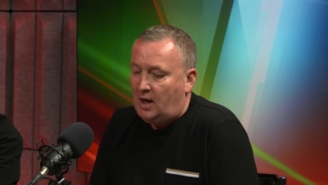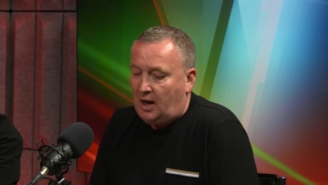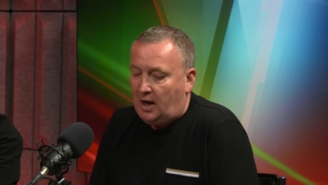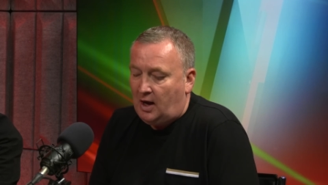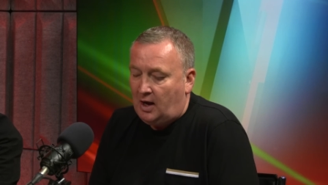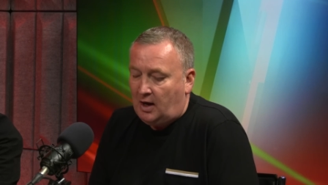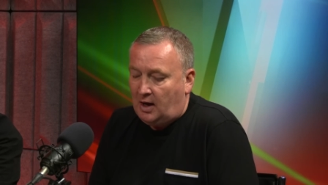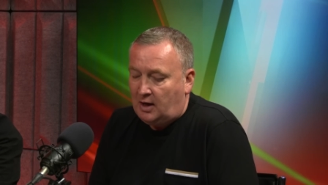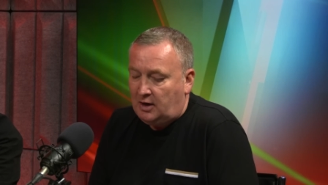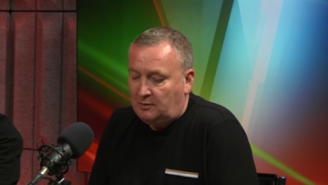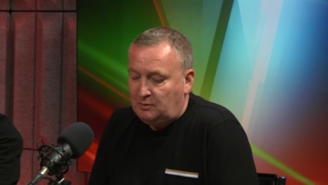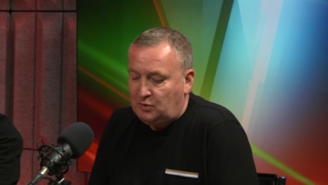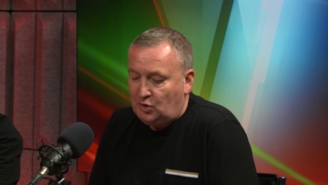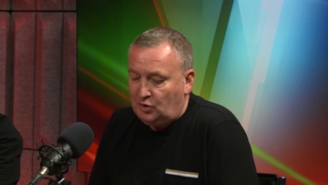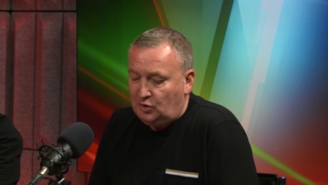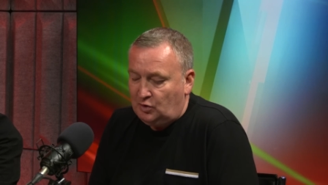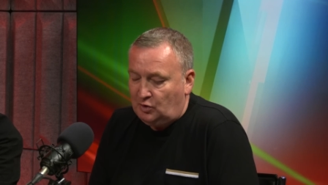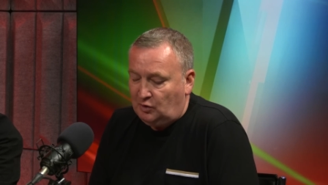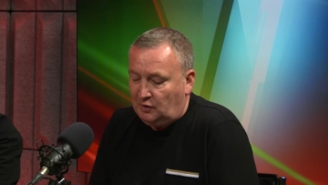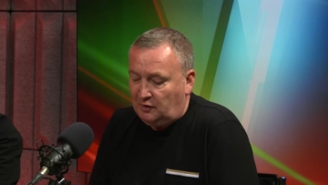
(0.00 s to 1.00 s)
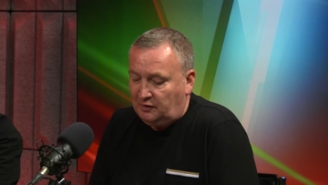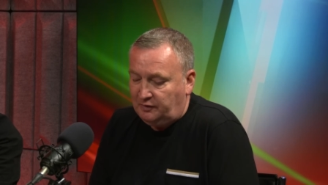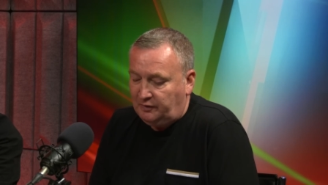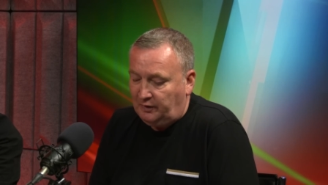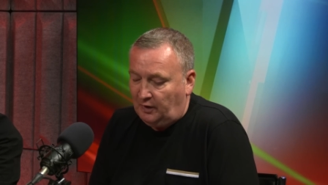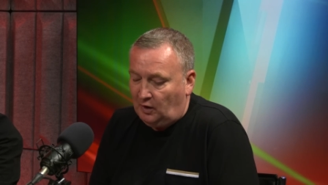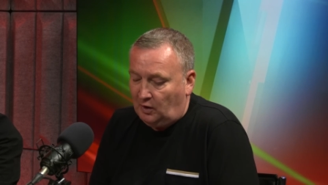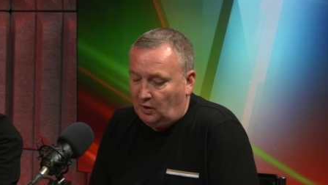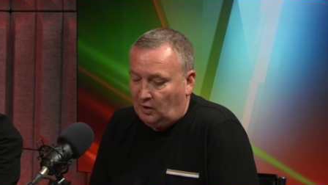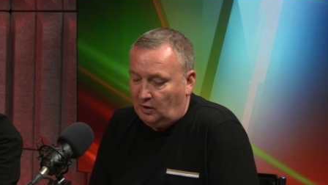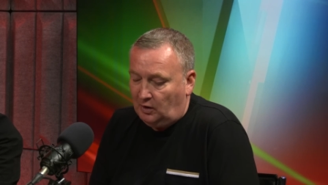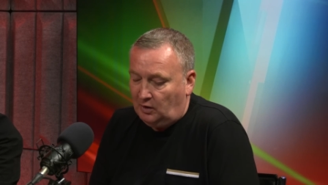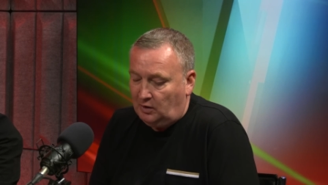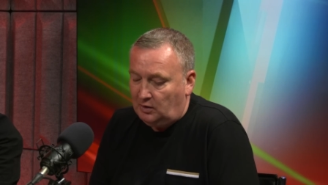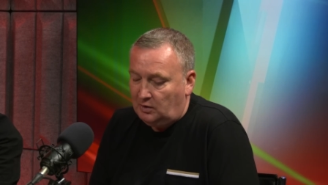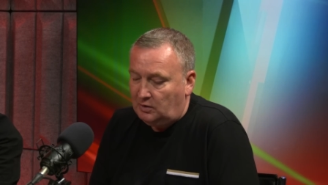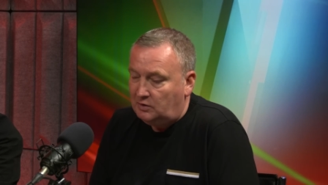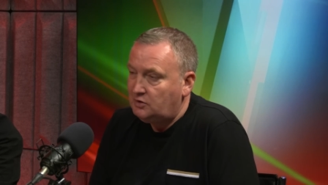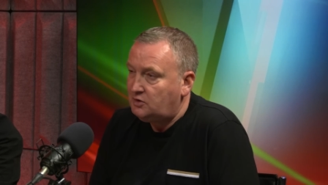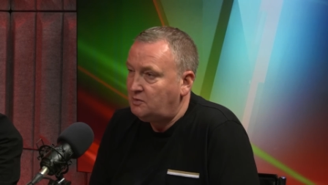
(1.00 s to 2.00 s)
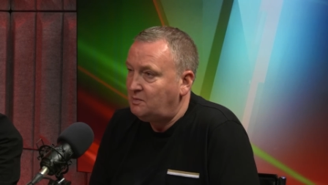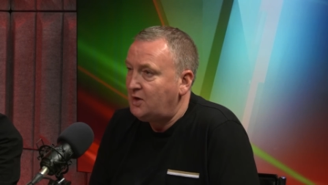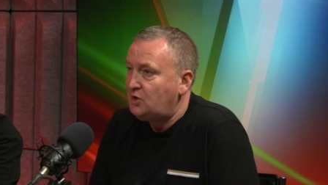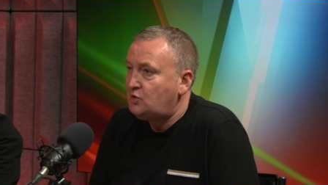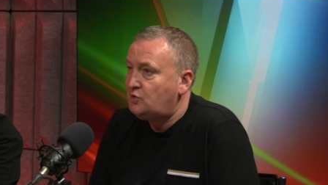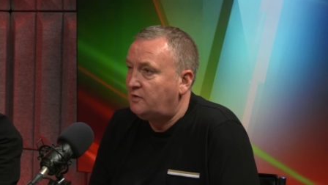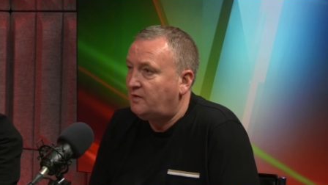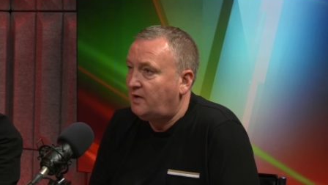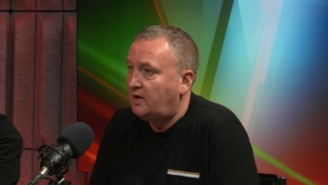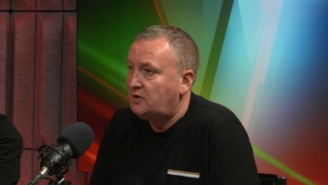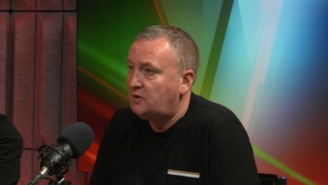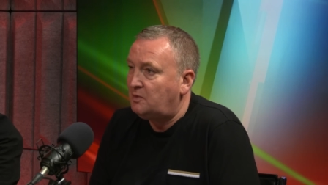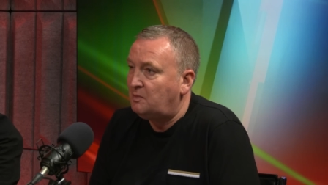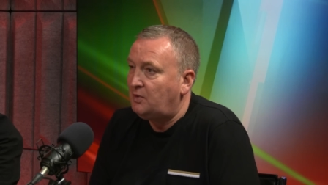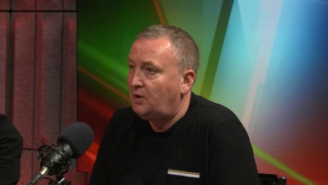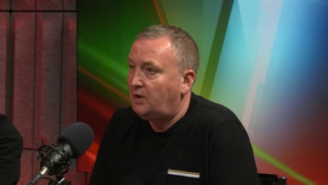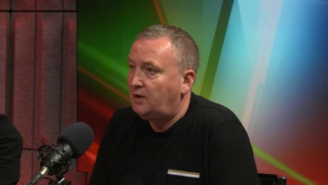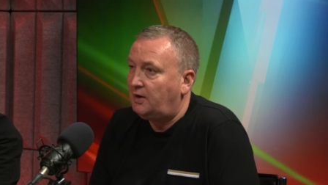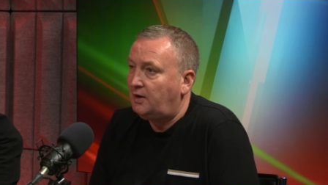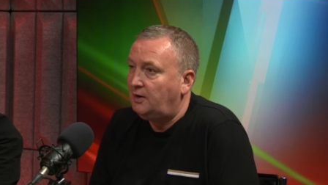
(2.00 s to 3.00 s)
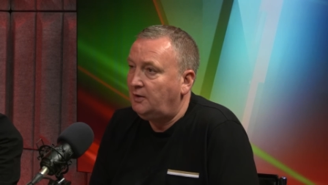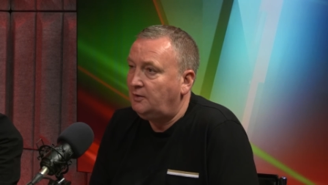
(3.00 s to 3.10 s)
And I'm going to go for Dimitri Vandenberg.